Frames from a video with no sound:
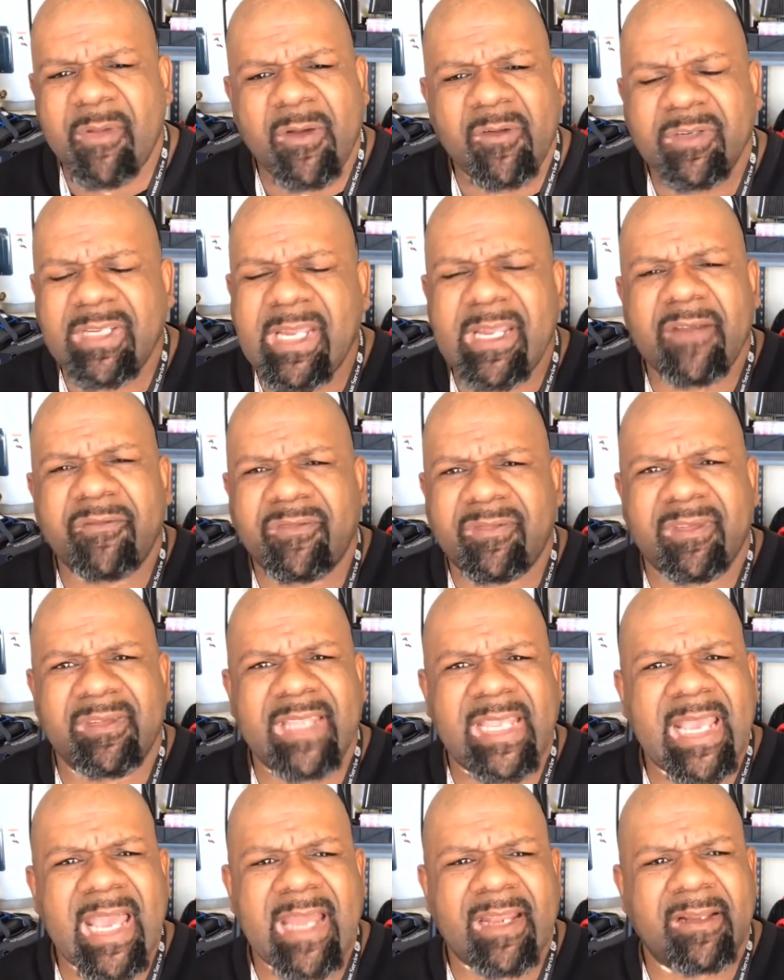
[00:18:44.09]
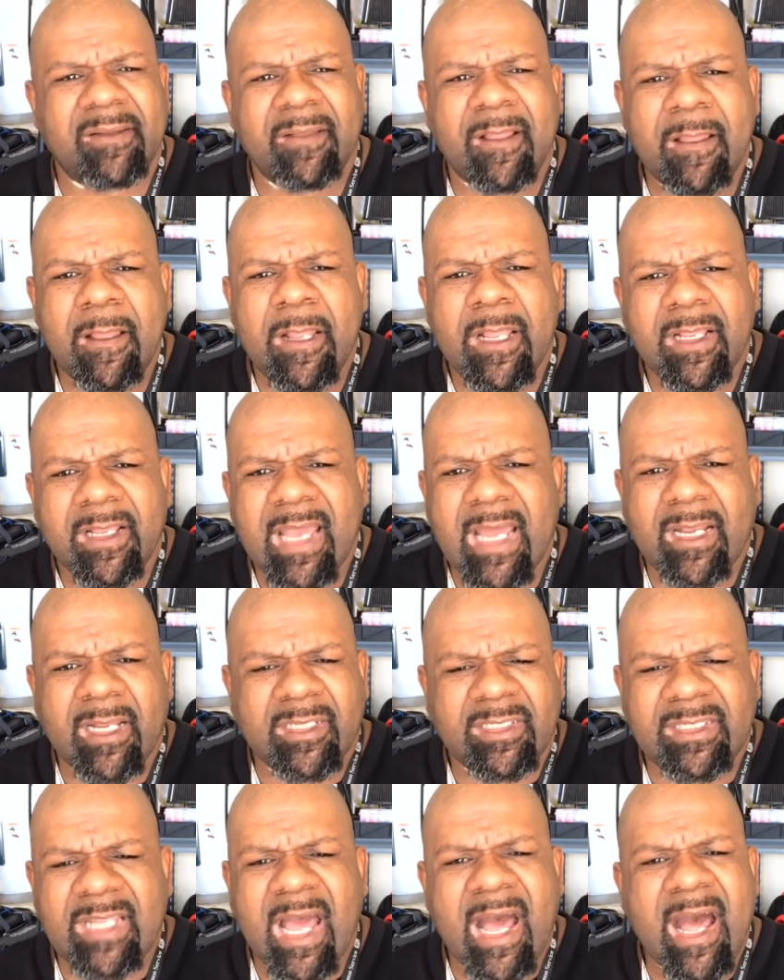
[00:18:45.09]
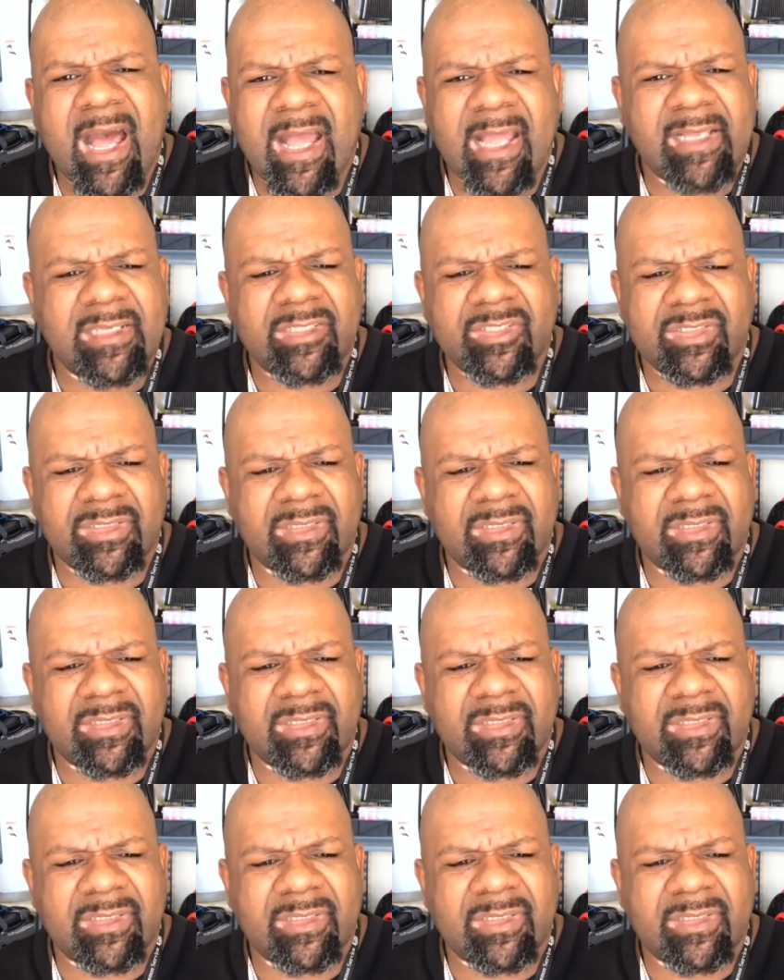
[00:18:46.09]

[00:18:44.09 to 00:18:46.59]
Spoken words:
I don't care if they got a Dodge